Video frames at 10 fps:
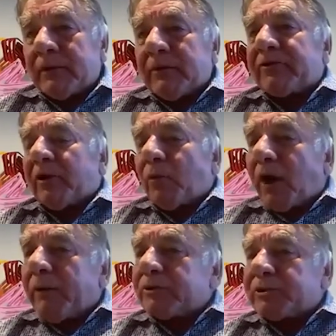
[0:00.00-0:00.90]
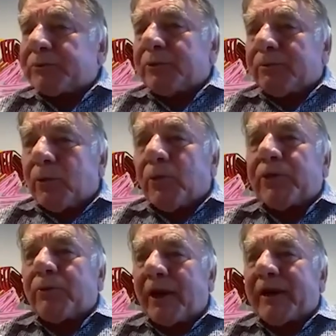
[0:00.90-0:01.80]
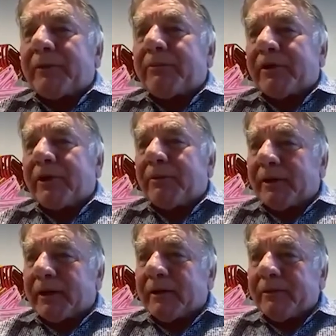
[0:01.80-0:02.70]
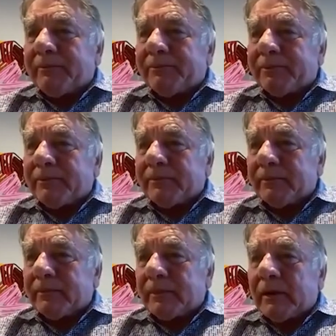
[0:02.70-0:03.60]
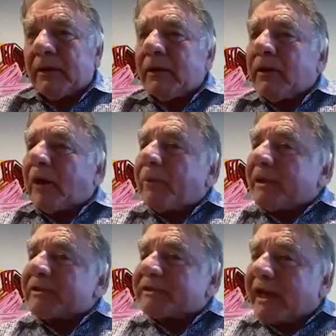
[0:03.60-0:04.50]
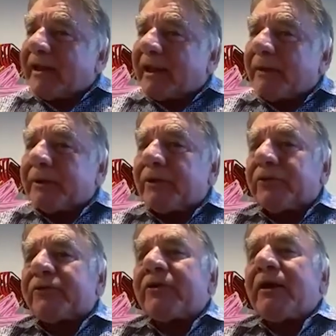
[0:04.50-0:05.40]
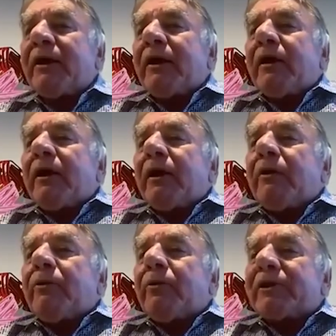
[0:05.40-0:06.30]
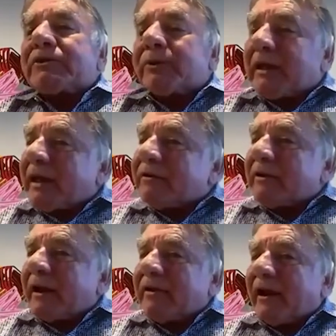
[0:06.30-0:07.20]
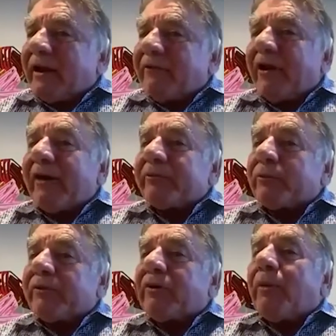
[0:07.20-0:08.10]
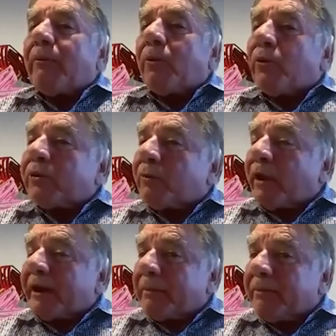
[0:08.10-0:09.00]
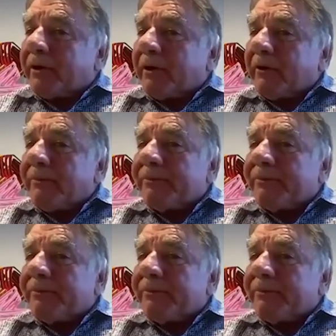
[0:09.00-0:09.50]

So why would you put more than one embryo back? And we can say that because once we get to that day 5 and we've got more than one embryo,